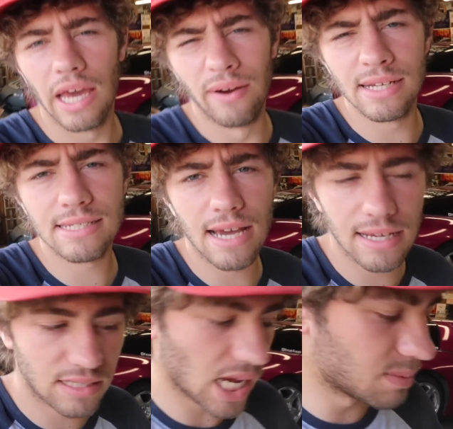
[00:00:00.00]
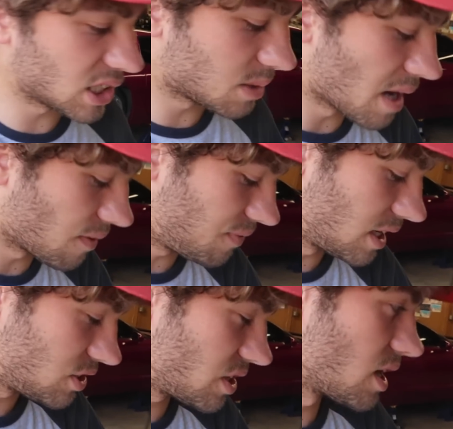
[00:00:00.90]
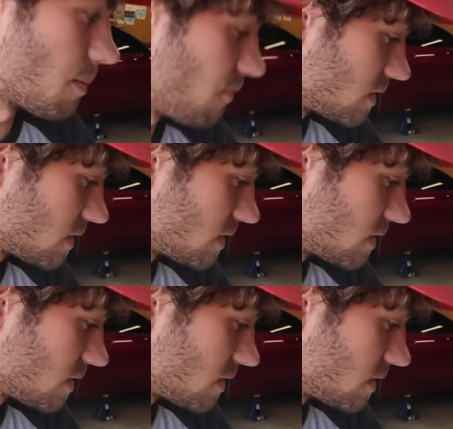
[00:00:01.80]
Anyways, guys, I'm just about finishing up